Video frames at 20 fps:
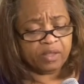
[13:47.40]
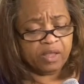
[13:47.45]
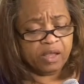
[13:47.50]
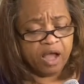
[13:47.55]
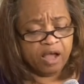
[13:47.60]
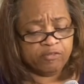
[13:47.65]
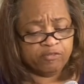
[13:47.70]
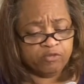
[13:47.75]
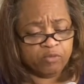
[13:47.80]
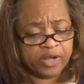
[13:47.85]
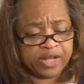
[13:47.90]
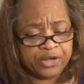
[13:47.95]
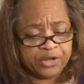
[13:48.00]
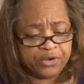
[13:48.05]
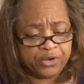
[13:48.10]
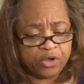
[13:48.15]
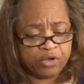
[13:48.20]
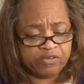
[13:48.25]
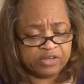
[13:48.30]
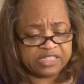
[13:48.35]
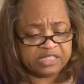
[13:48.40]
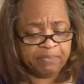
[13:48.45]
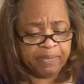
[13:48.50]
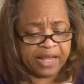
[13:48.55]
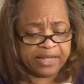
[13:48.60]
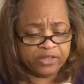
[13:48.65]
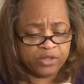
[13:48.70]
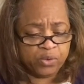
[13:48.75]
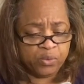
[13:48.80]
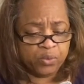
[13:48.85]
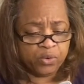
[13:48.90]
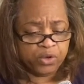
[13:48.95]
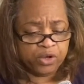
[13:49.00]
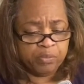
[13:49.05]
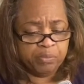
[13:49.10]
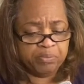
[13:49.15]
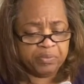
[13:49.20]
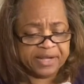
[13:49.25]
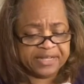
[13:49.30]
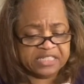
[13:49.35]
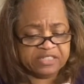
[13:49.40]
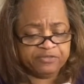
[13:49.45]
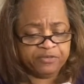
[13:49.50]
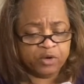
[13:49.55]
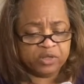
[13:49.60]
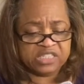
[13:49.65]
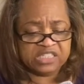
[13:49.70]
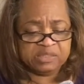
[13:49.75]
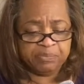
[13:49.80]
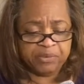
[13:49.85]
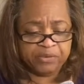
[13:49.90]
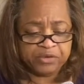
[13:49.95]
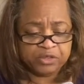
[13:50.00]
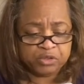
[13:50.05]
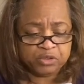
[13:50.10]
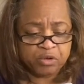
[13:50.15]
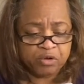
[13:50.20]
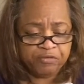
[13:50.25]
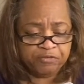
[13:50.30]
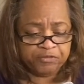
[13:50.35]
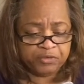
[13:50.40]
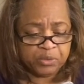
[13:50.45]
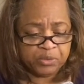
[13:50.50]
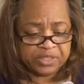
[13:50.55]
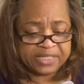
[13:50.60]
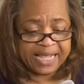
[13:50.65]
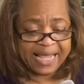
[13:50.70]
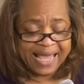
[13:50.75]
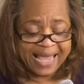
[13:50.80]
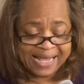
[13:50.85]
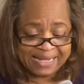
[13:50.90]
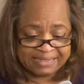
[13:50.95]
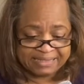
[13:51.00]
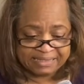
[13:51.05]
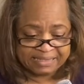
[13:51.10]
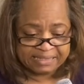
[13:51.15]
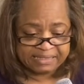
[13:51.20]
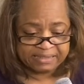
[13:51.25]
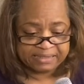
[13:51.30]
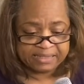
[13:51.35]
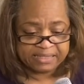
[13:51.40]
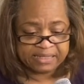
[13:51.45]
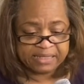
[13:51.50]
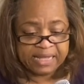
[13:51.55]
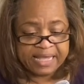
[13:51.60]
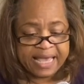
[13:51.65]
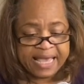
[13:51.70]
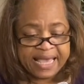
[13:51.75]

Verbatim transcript: of one nourished by the word brings forth spiritual fruit in season